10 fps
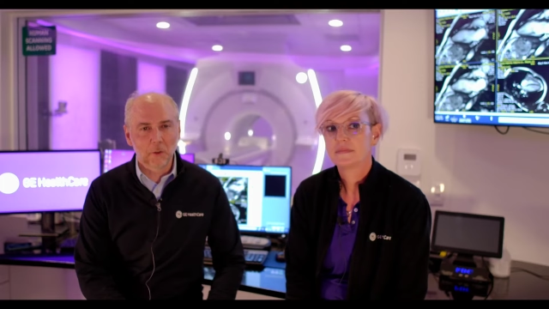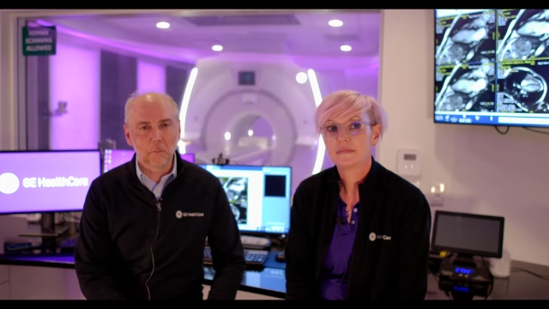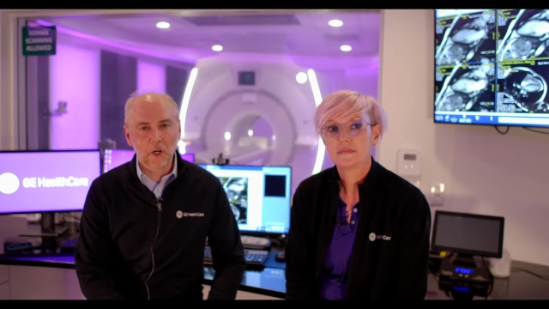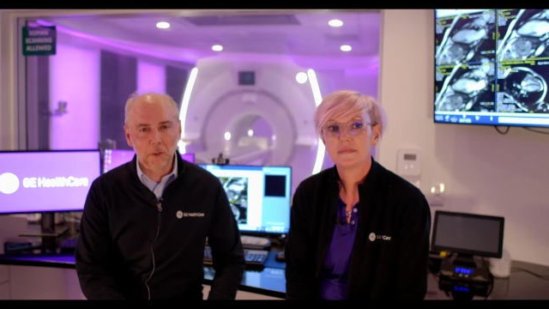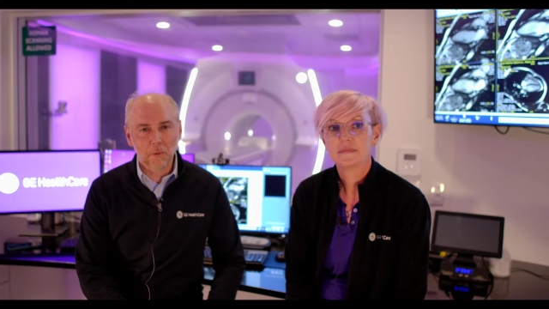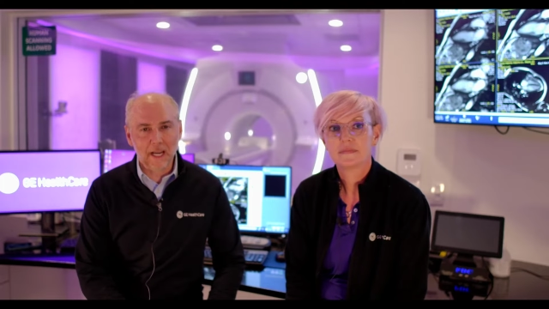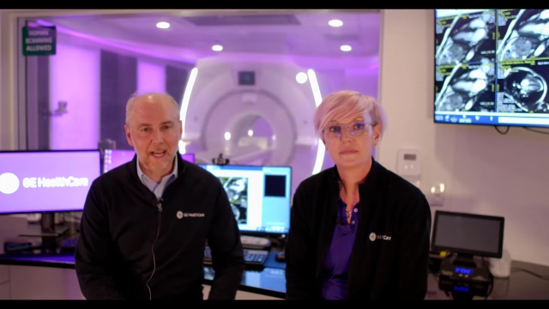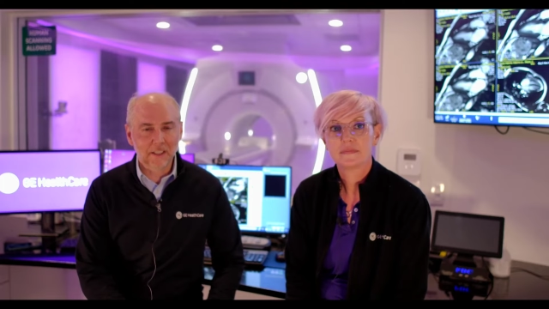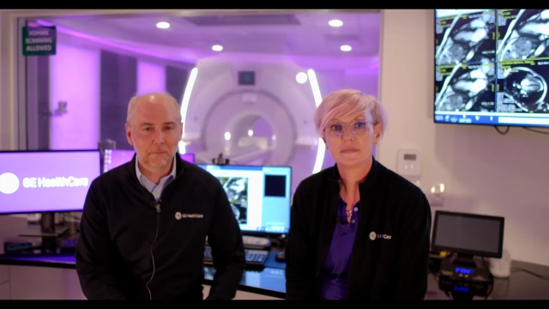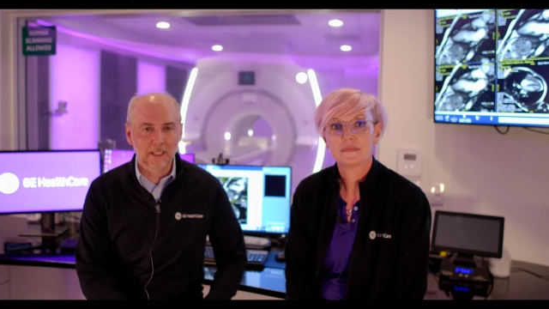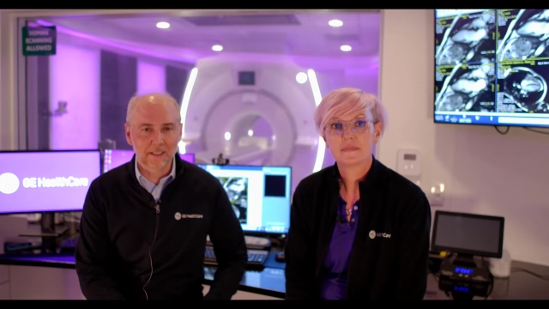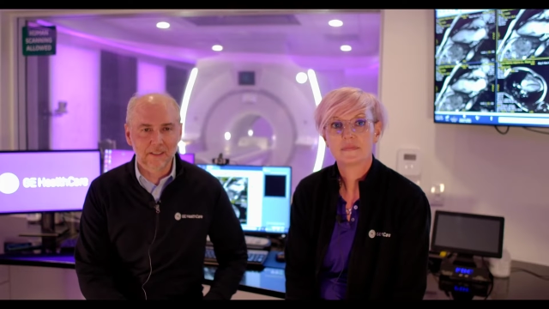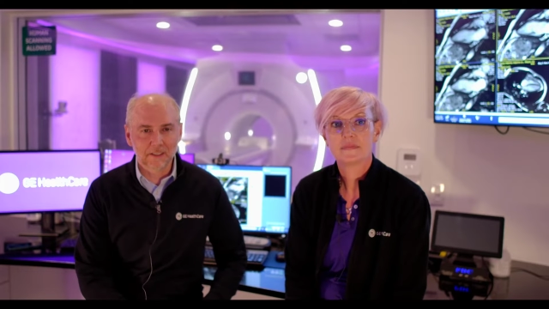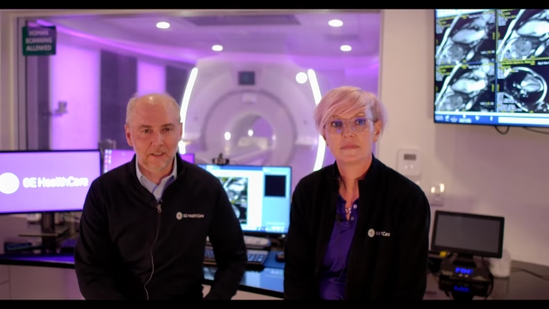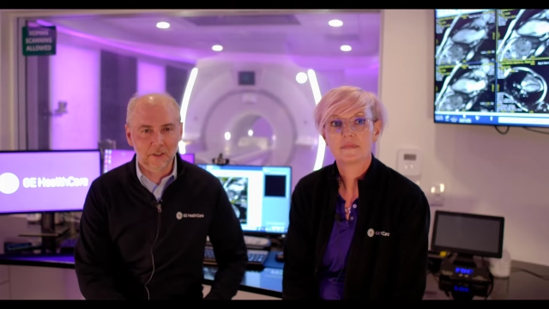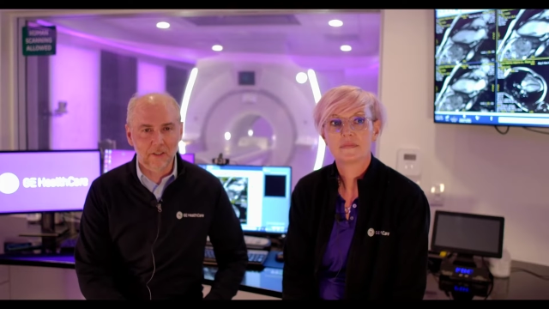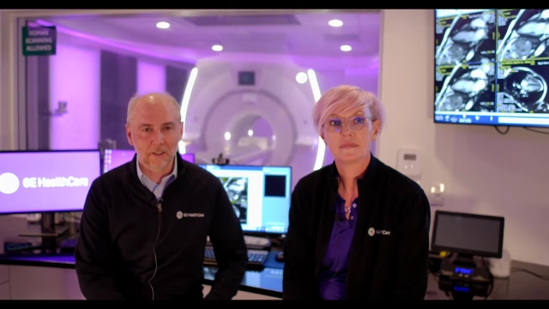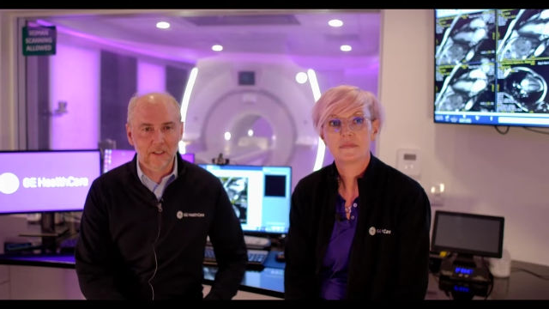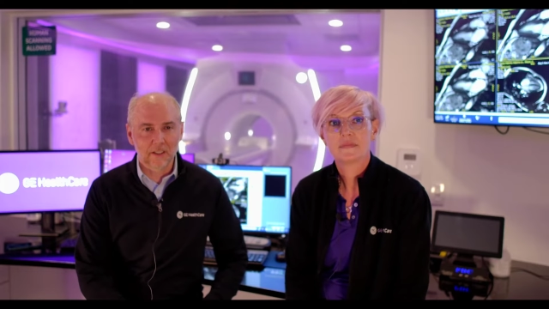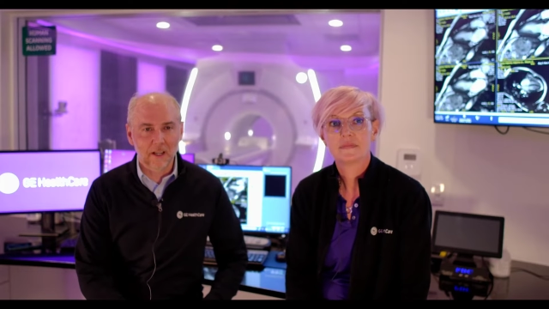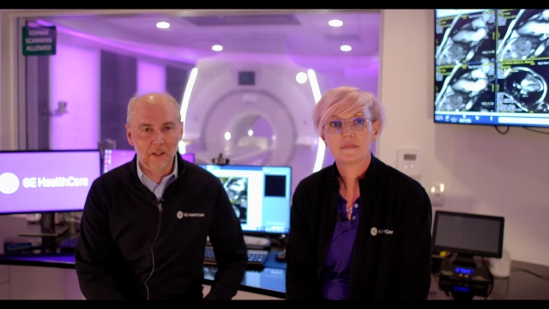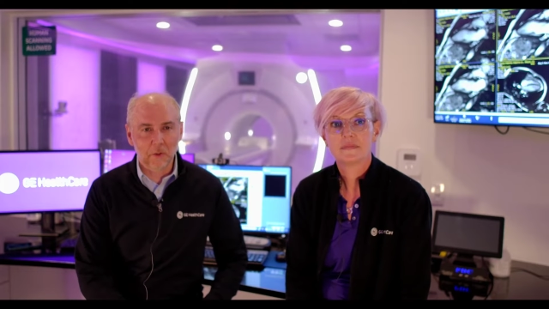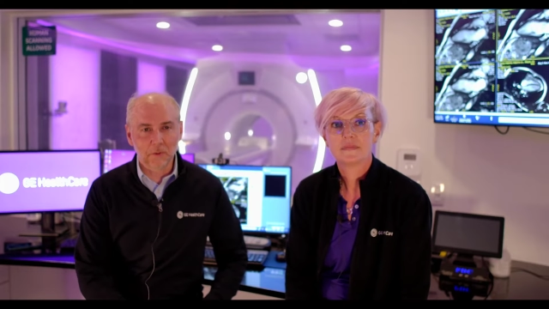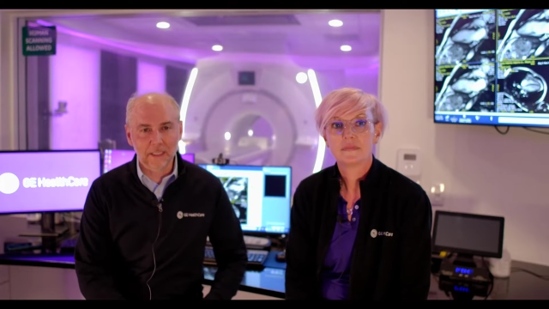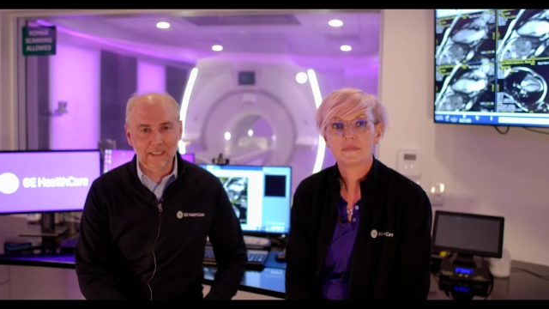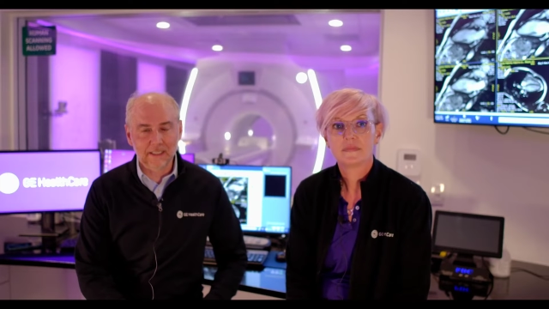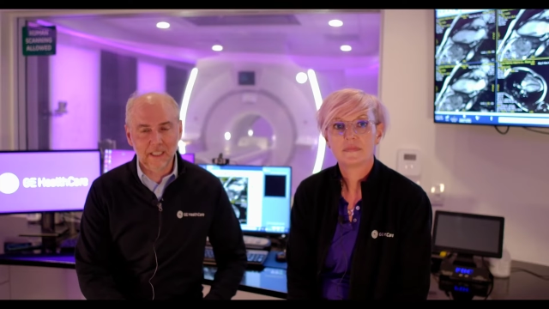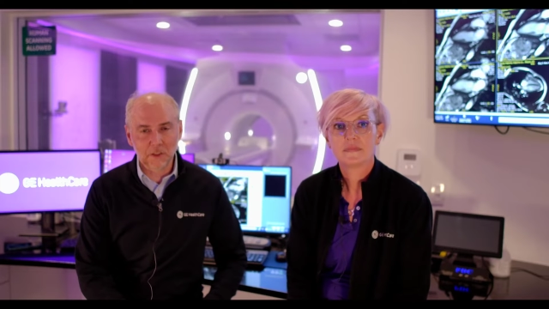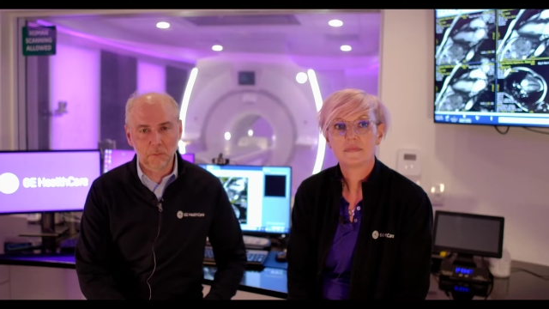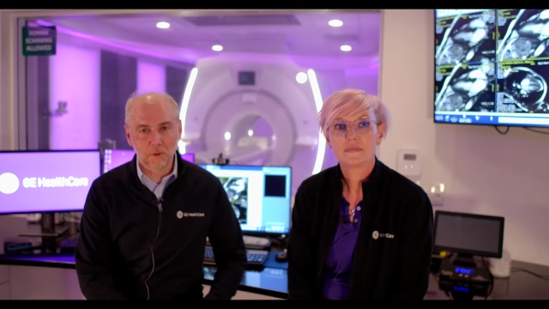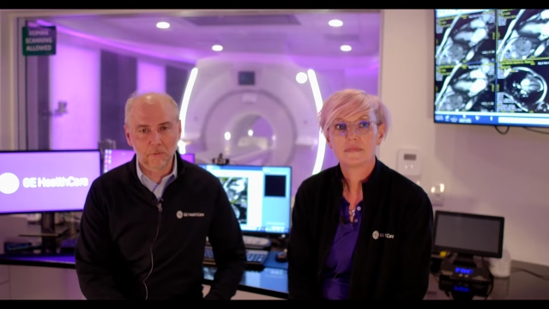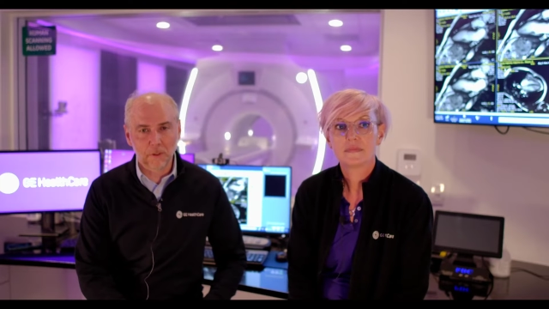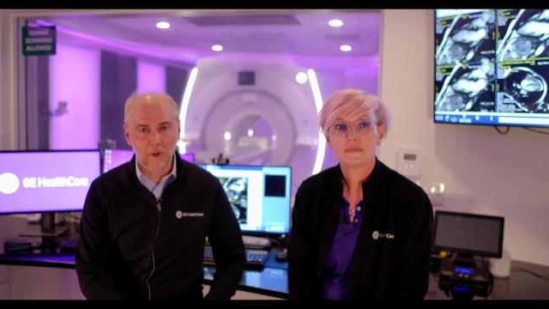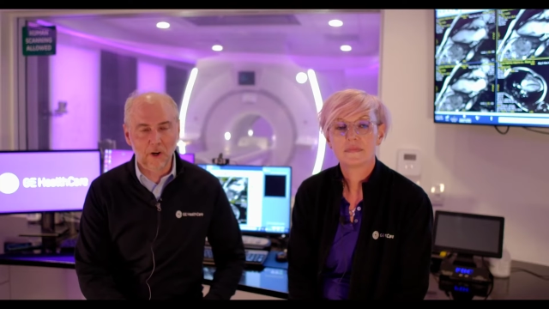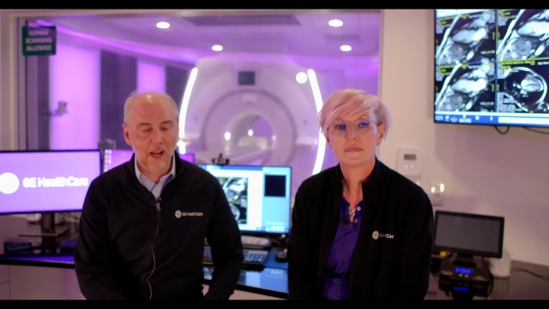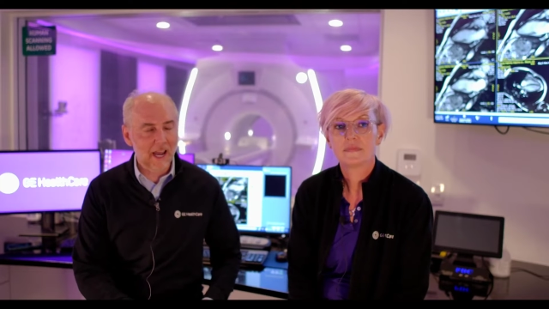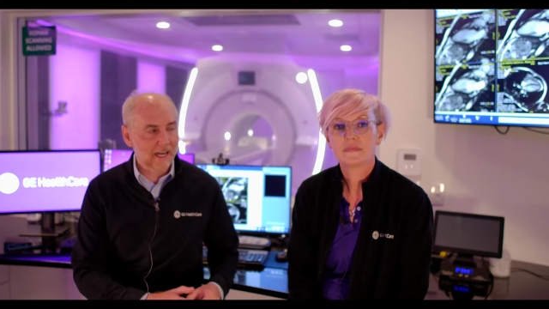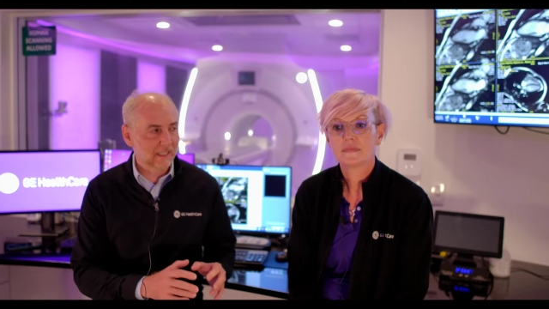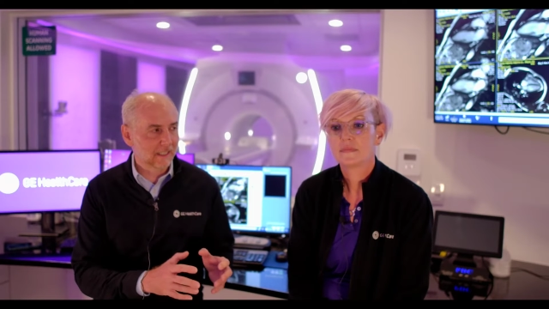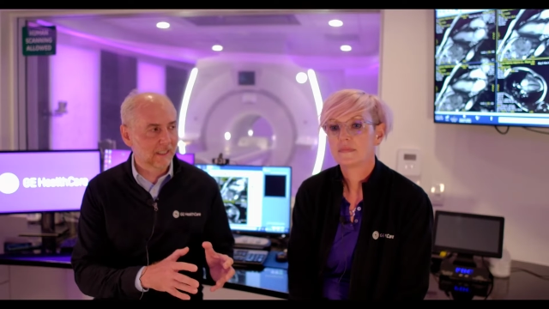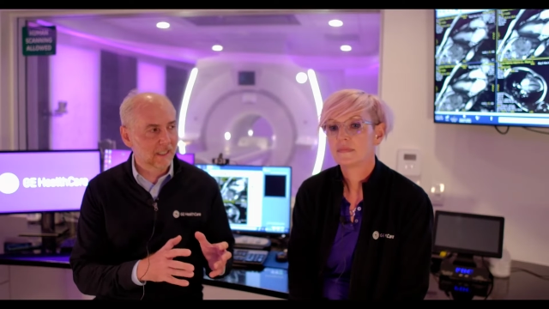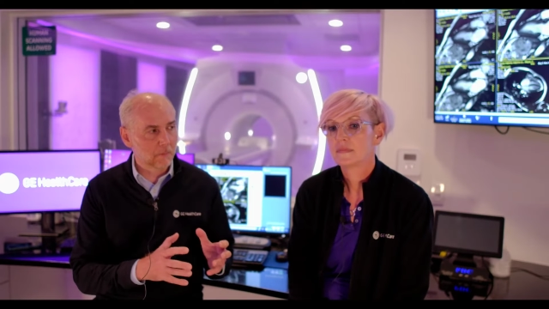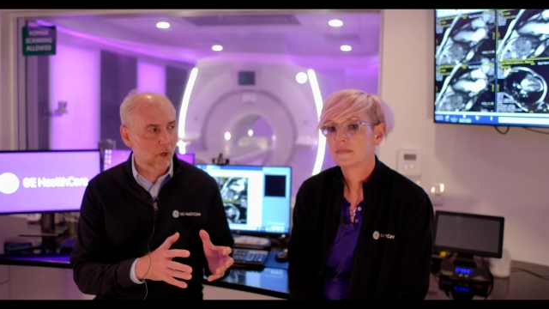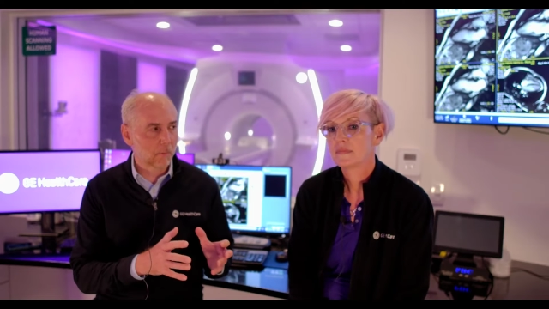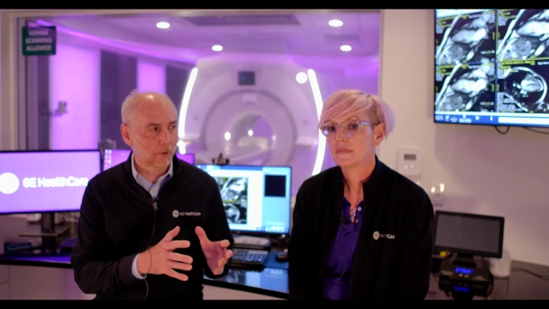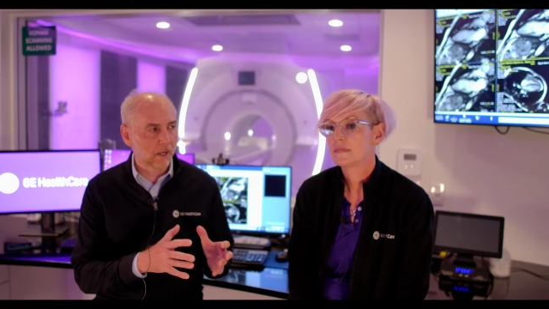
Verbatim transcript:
Speaker 1: The remarkable aspect is that they're not only accessible from our high-end MR